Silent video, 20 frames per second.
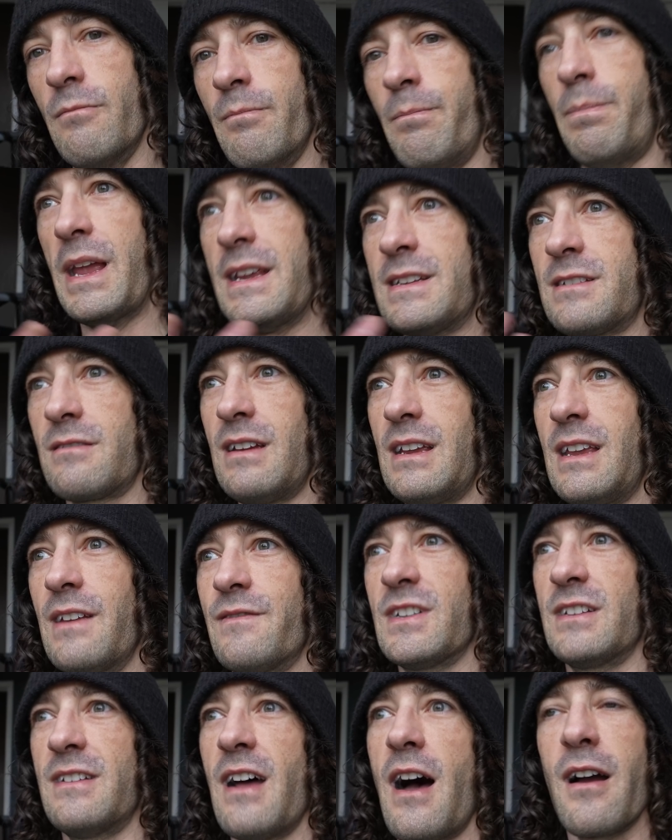basically
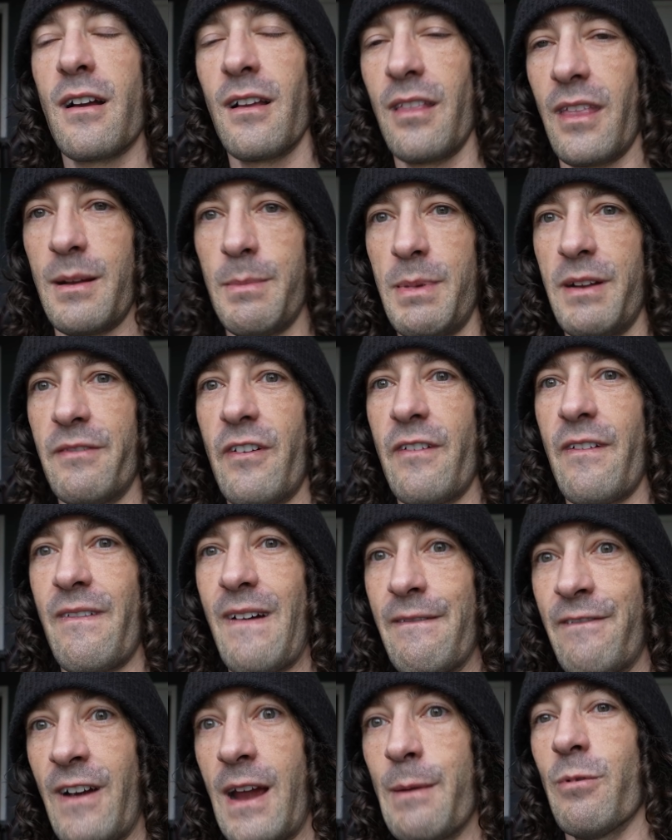gives the dog a little bit of
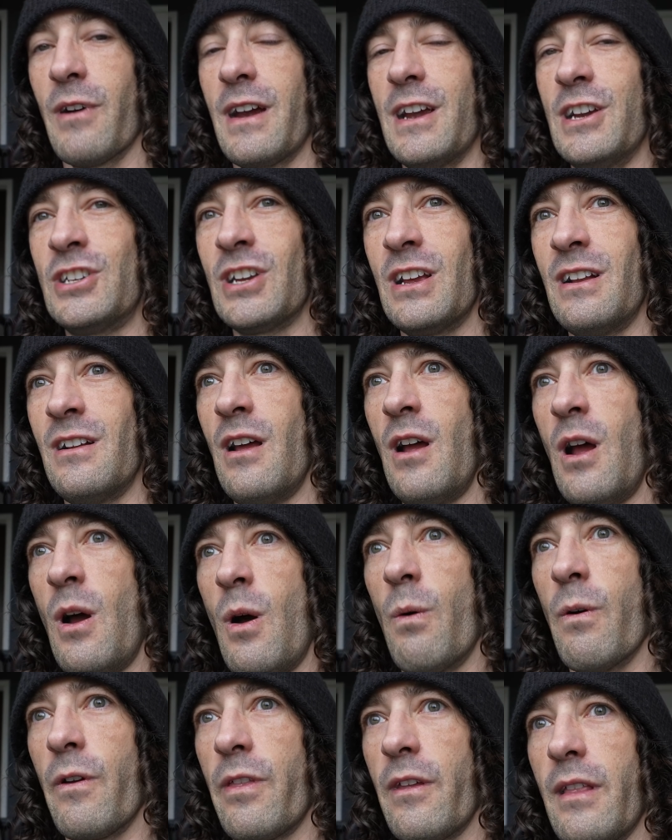a vibration
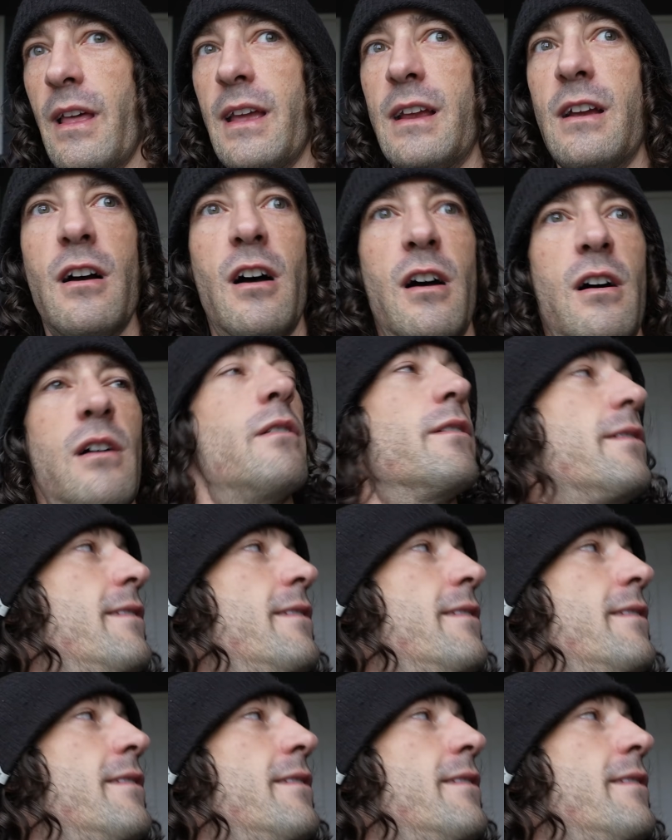where they're like, oh,